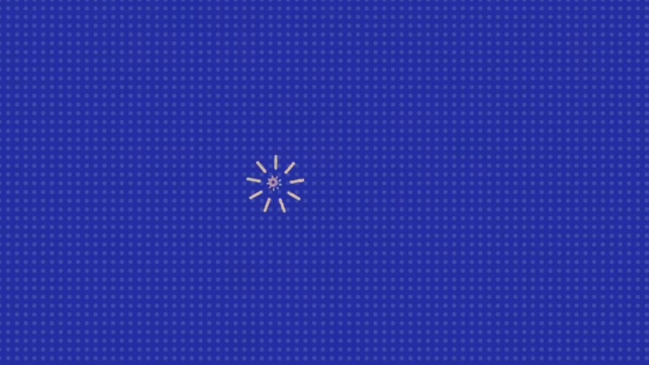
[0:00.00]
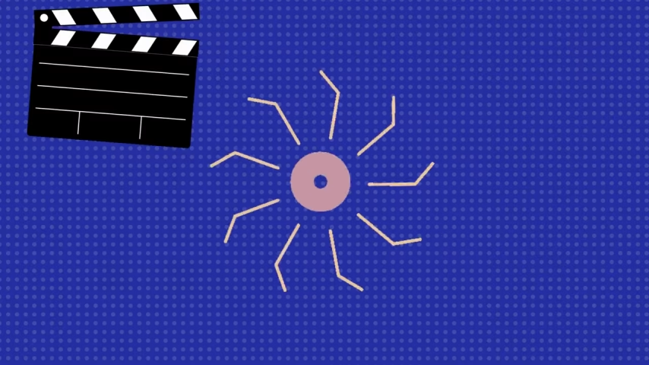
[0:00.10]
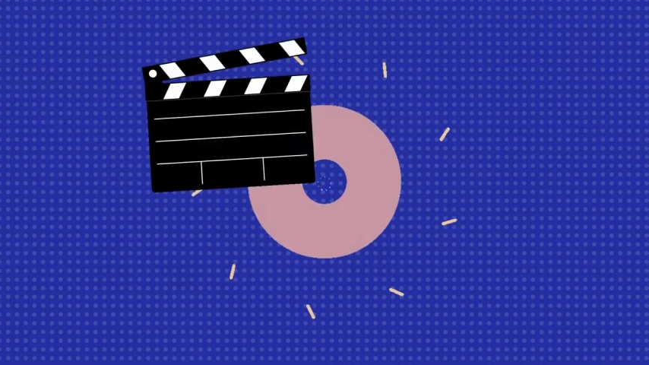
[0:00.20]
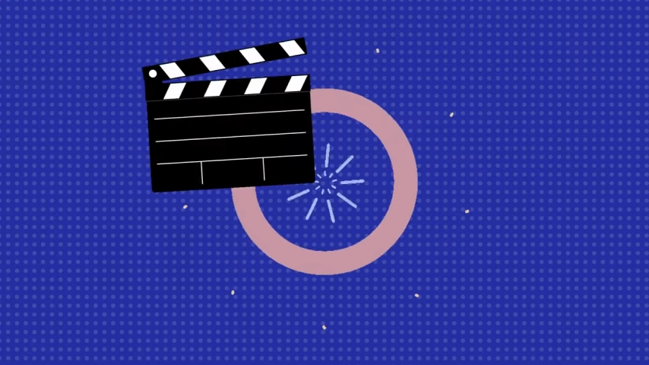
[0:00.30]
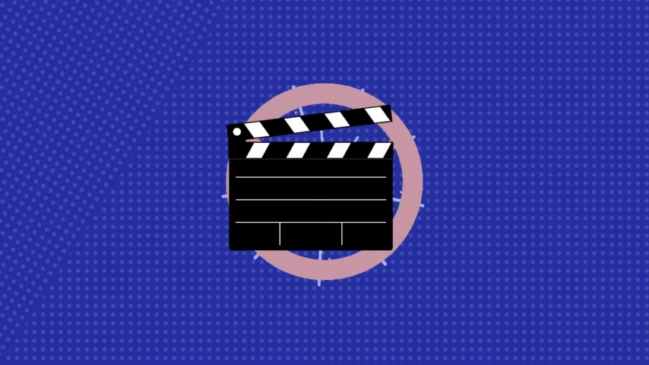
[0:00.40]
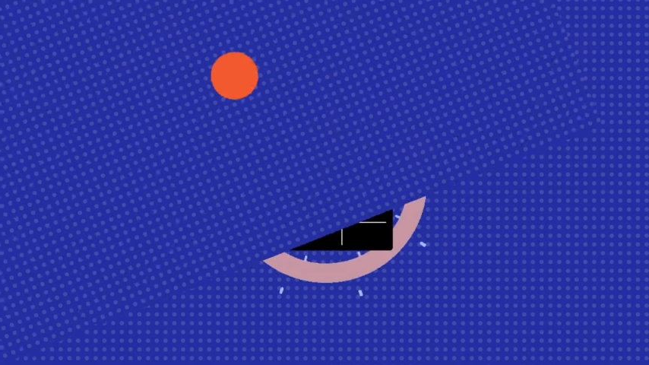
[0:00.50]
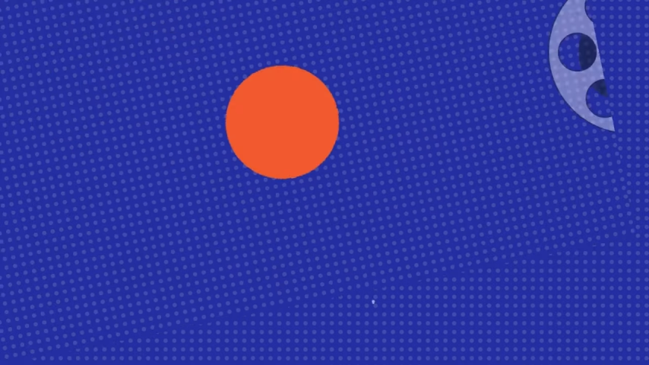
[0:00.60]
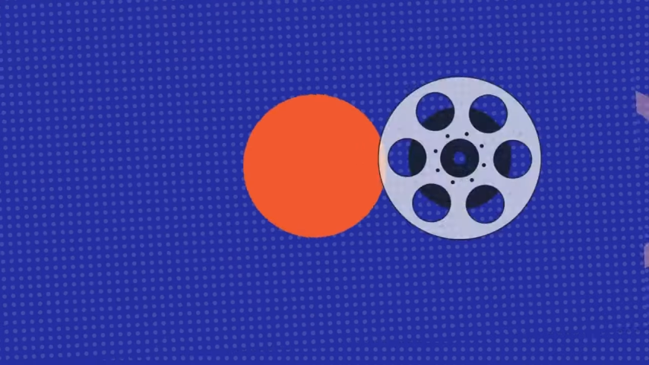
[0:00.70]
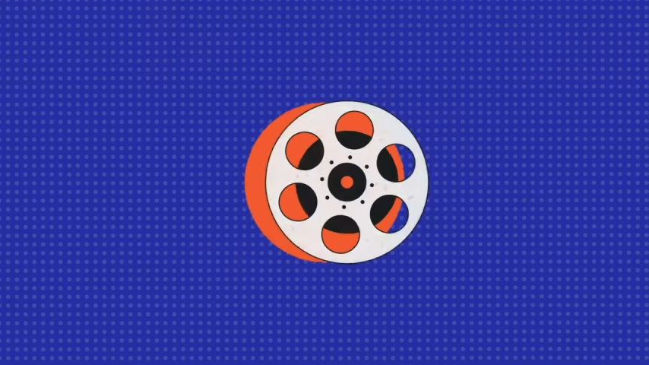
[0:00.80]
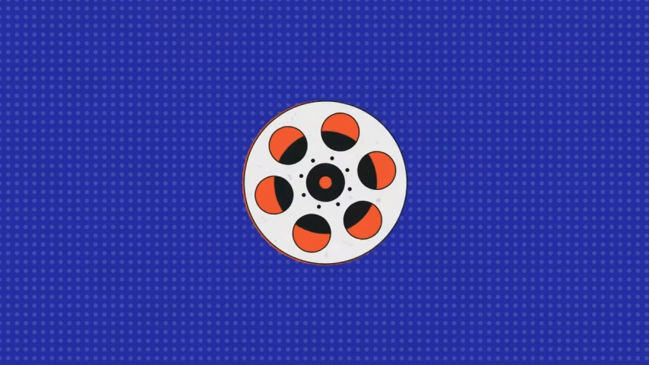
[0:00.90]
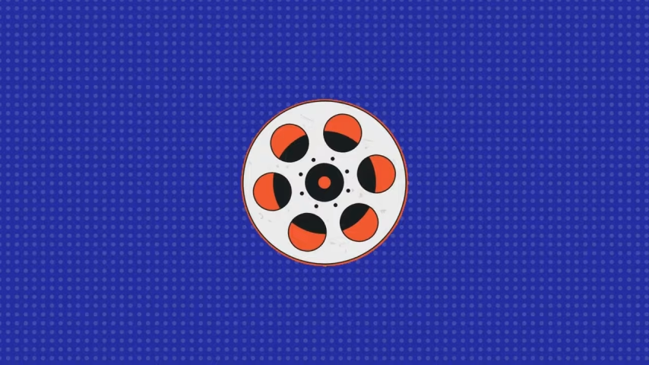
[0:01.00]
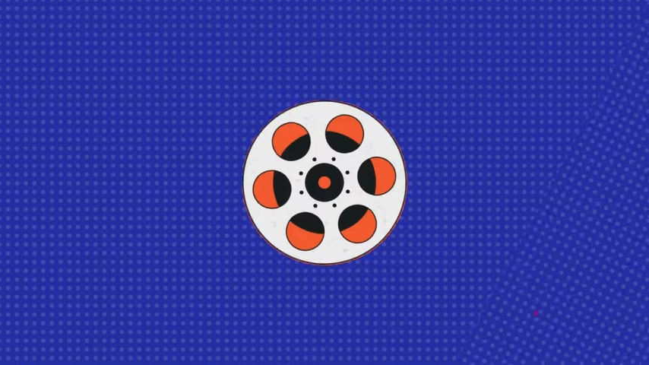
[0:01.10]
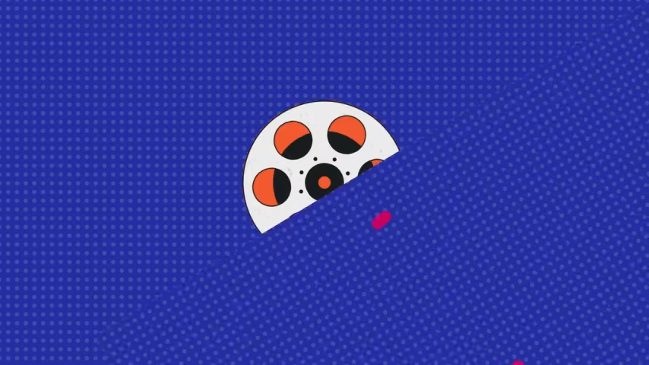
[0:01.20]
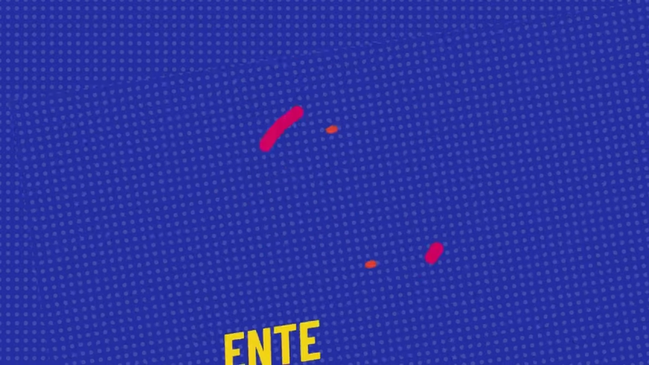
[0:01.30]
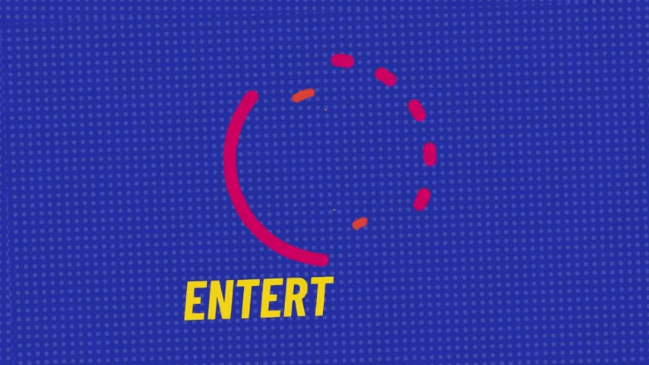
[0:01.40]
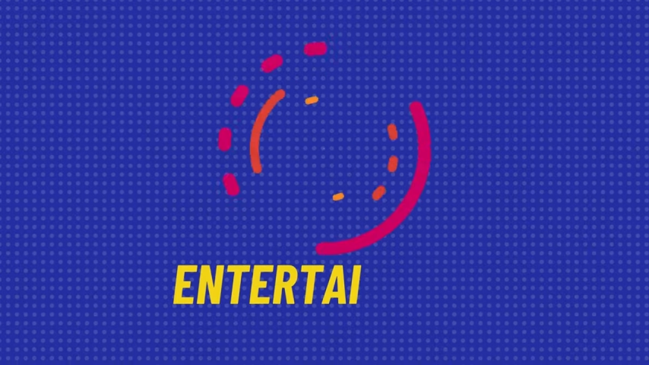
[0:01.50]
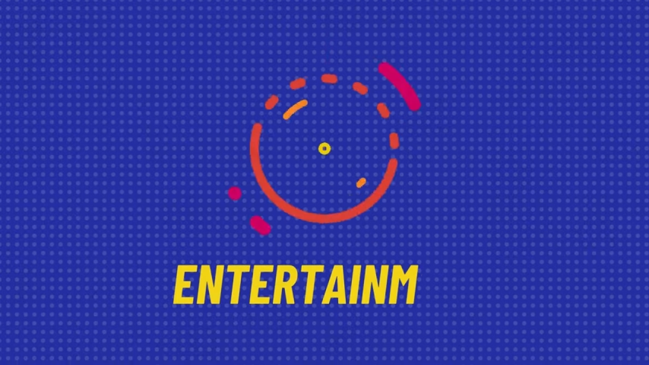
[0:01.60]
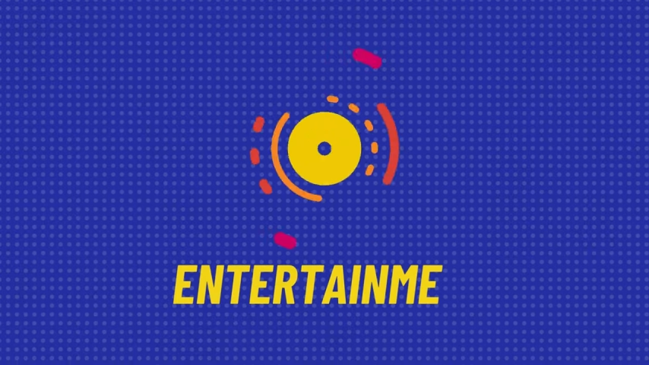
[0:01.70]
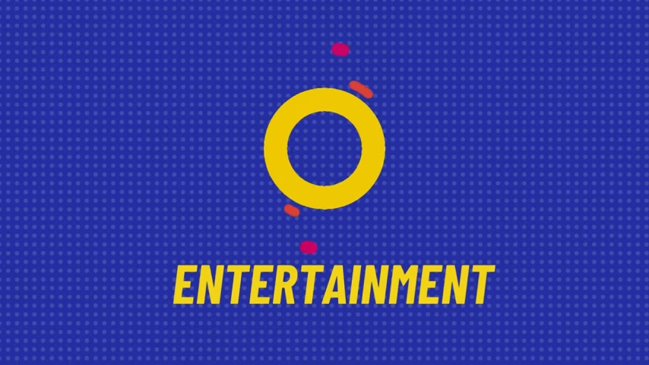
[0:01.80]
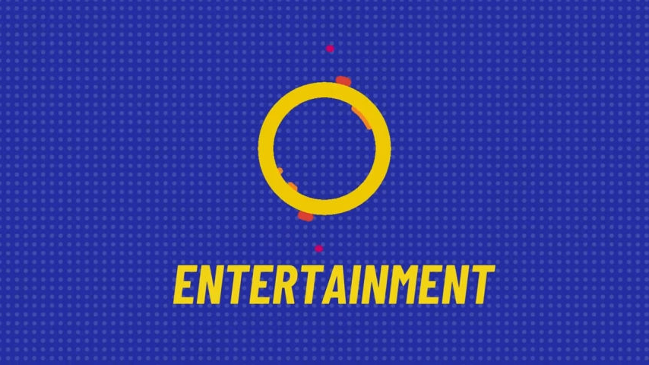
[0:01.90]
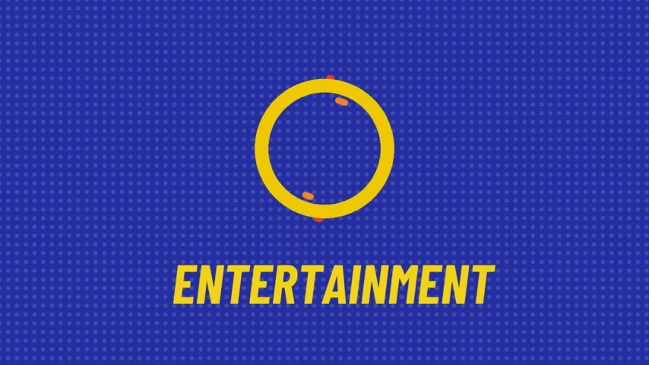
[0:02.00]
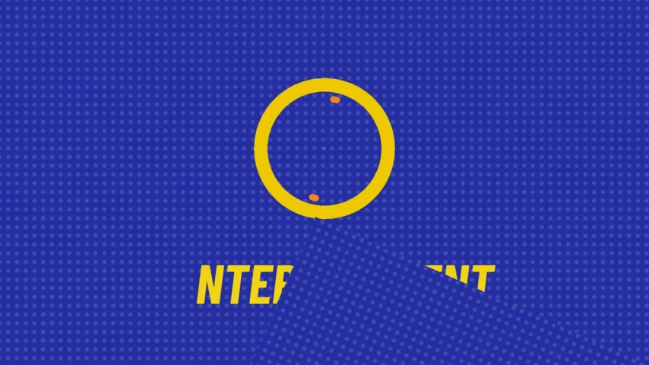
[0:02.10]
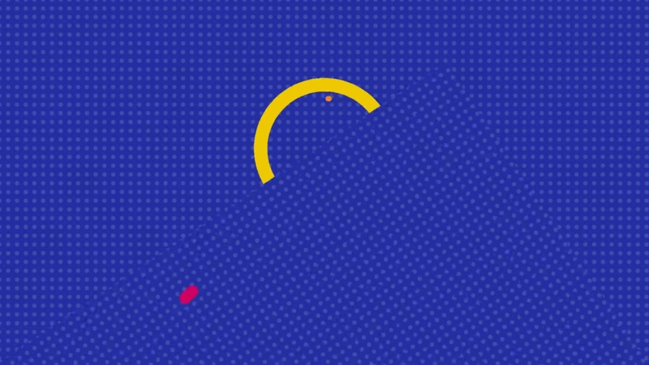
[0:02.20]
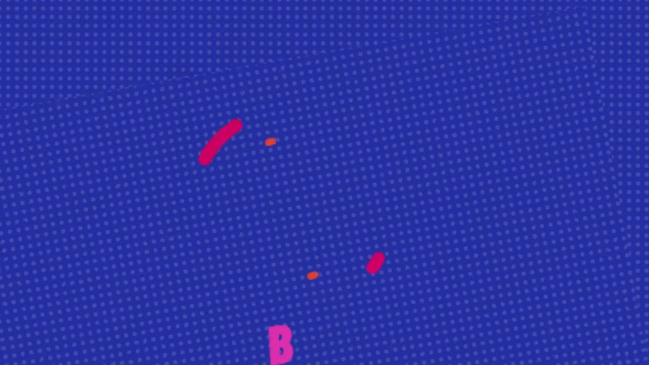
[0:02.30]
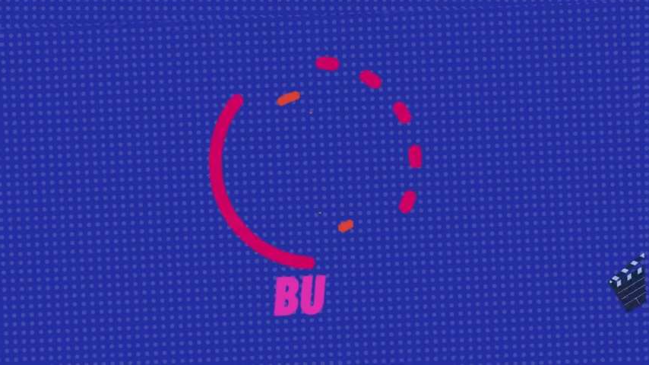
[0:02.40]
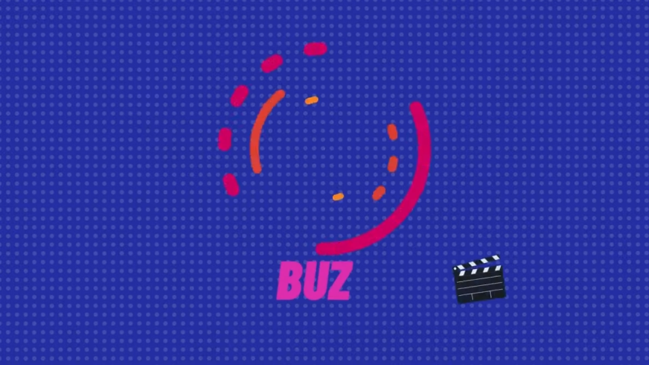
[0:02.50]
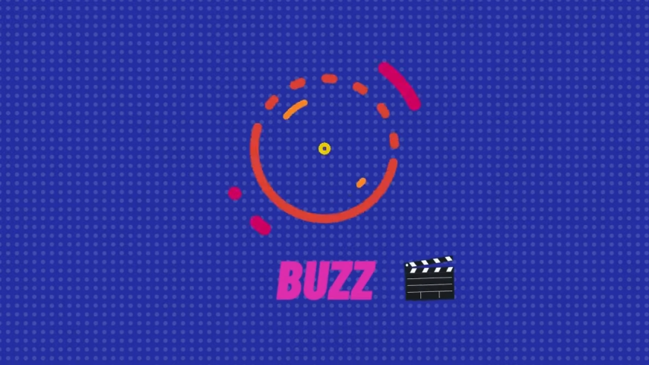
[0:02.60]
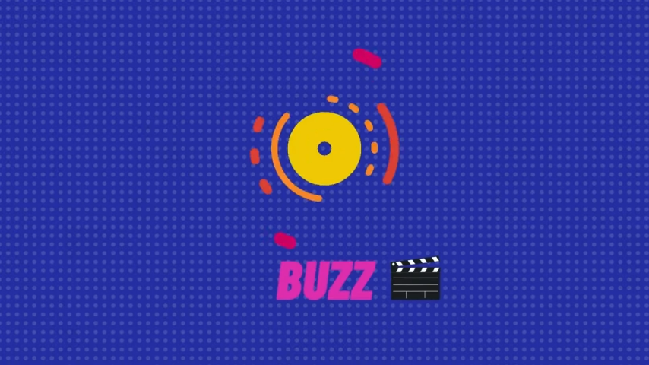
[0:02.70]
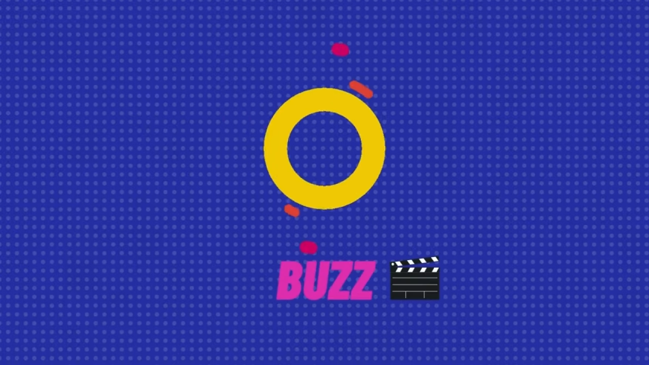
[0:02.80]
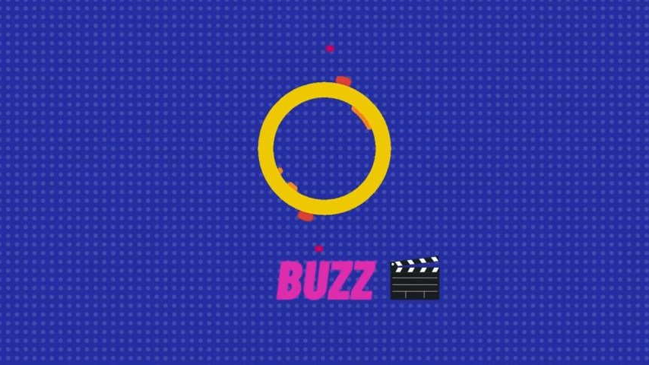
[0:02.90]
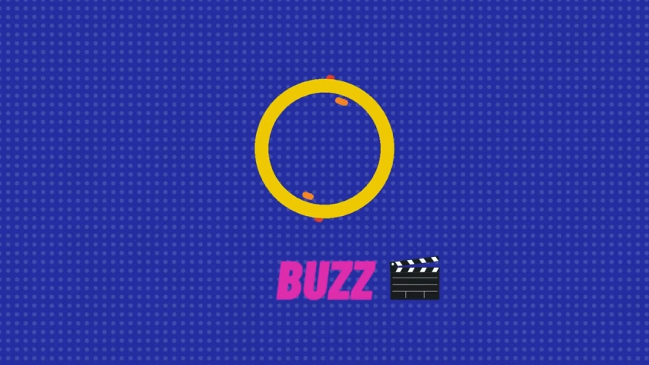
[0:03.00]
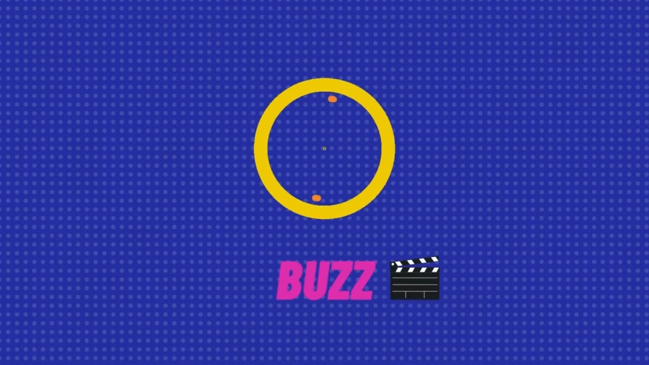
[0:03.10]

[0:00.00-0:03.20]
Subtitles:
No face is visible, so there are no lips to read.